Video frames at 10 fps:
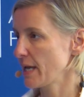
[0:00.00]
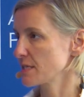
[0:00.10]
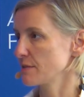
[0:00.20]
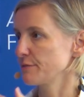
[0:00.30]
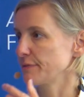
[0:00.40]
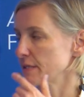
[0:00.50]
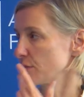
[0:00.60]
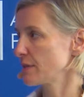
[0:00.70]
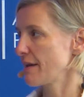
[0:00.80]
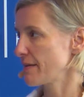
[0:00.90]
ways is
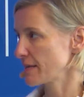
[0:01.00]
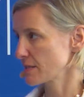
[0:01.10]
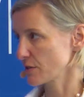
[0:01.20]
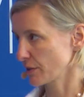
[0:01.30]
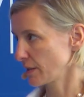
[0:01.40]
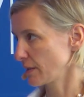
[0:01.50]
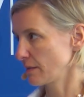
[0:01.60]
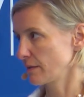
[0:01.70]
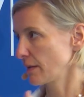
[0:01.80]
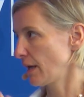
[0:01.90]
to divest
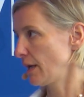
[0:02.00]
certain